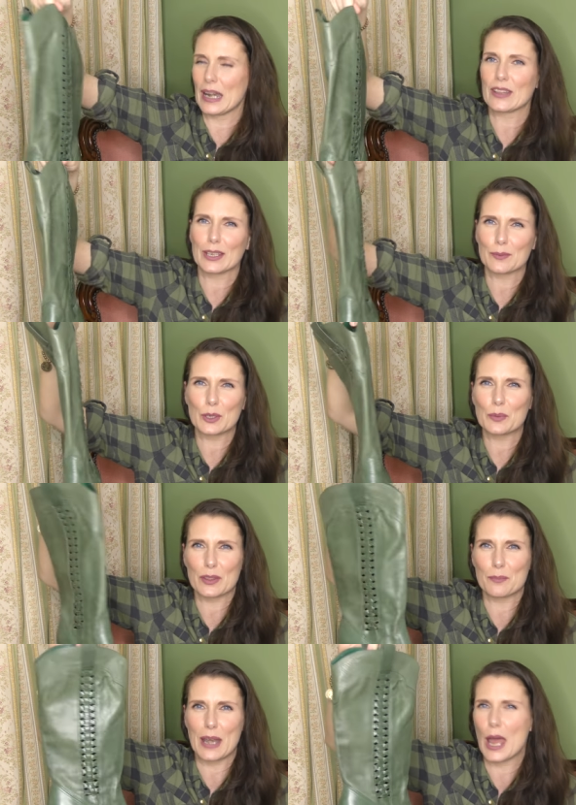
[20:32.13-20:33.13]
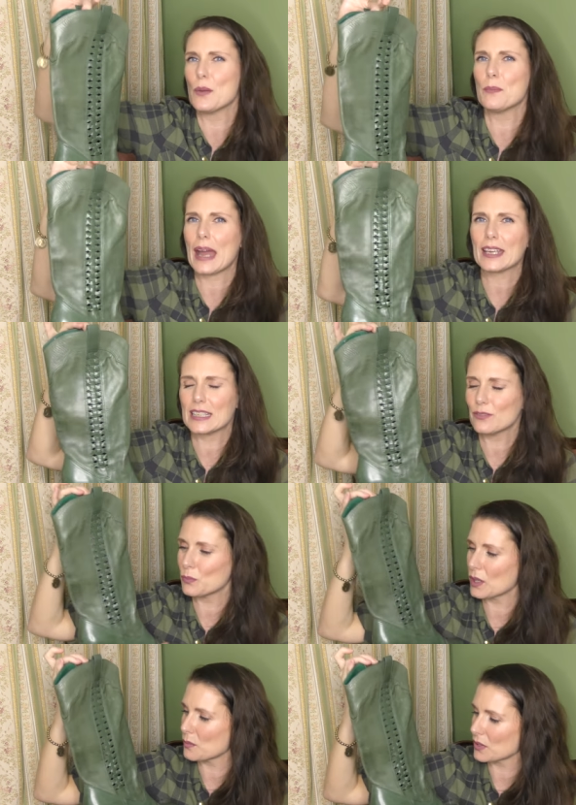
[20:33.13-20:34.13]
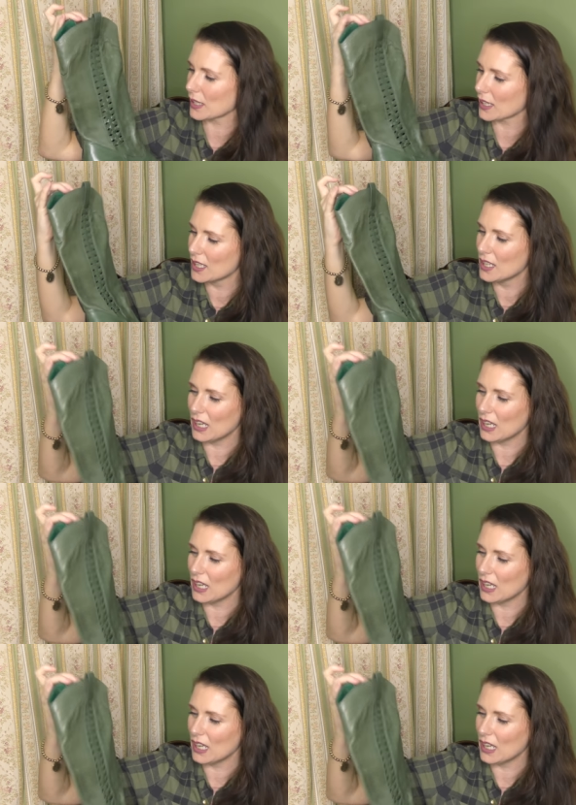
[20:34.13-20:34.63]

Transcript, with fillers: And I think I'm going to wear them now. I could even wear them with like